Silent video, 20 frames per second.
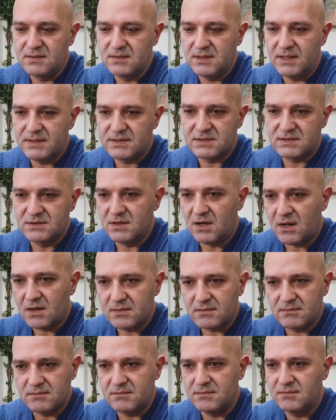It's
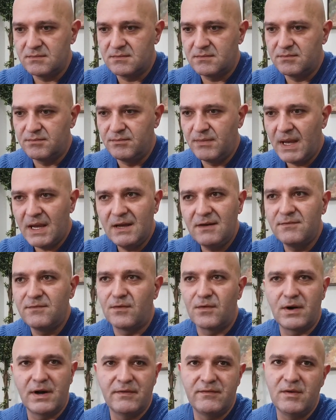not made
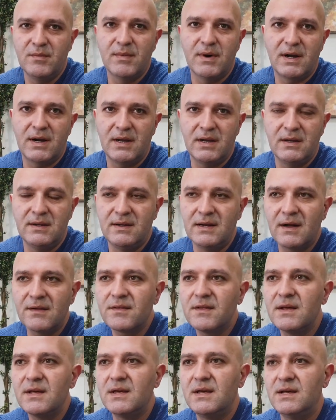for everybody.
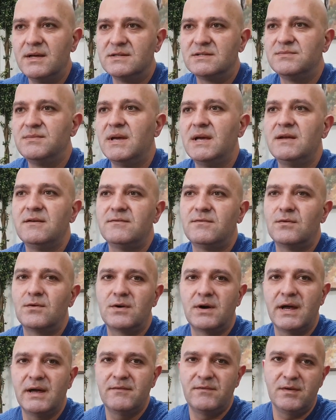Nothing is made
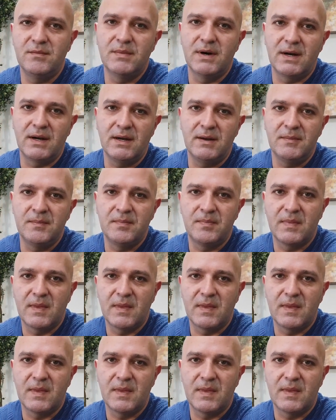for everybody.